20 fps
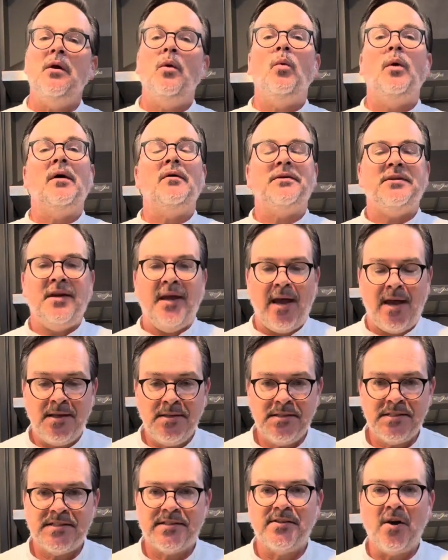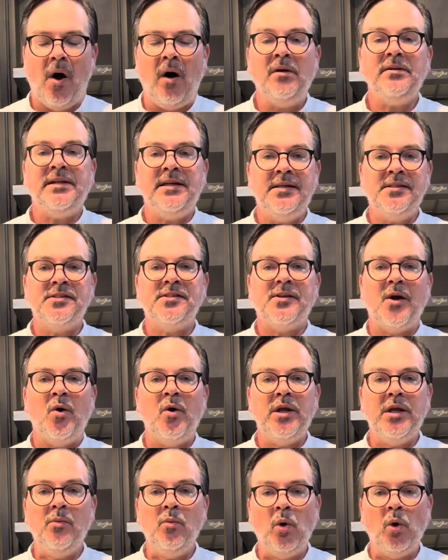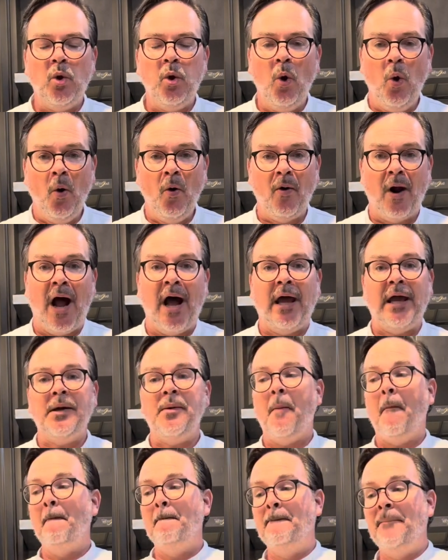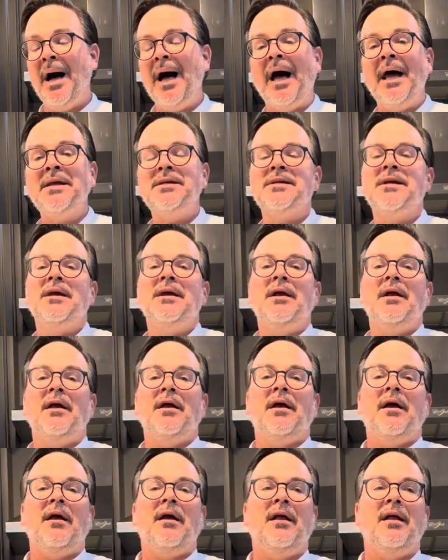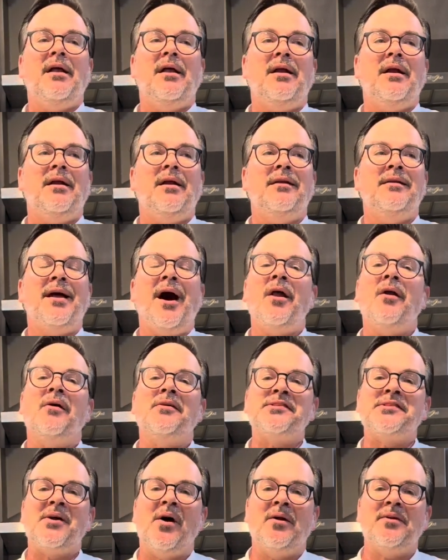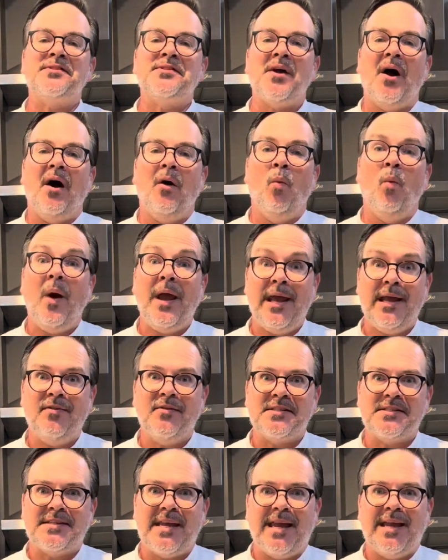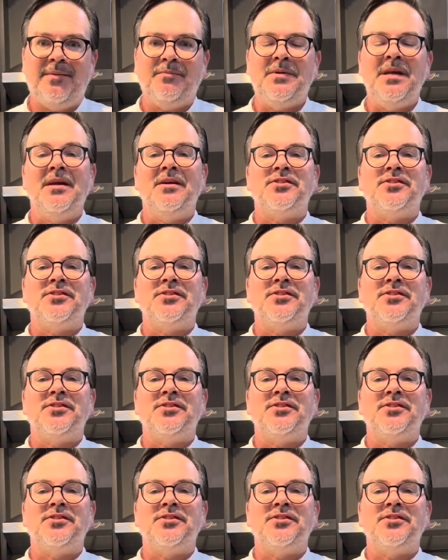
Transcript: Well, yes, salt is sodium chloride, but not all salts weigh the same.